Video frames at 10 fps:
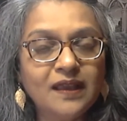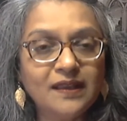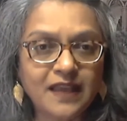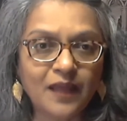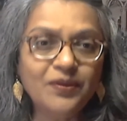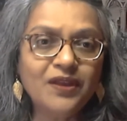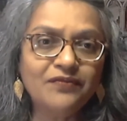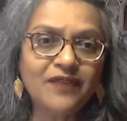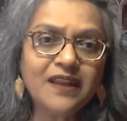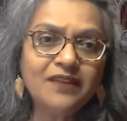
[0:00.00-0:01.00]
it can be a
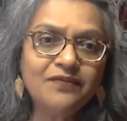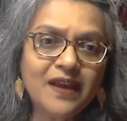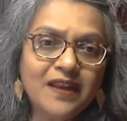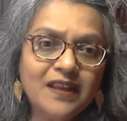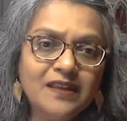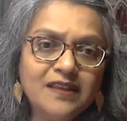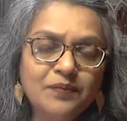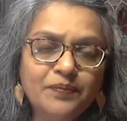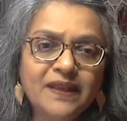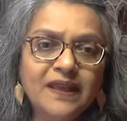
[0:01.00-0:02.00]
very, very
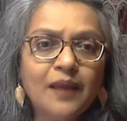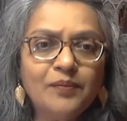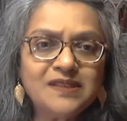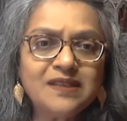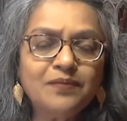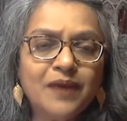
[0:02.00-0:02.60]
deeply empty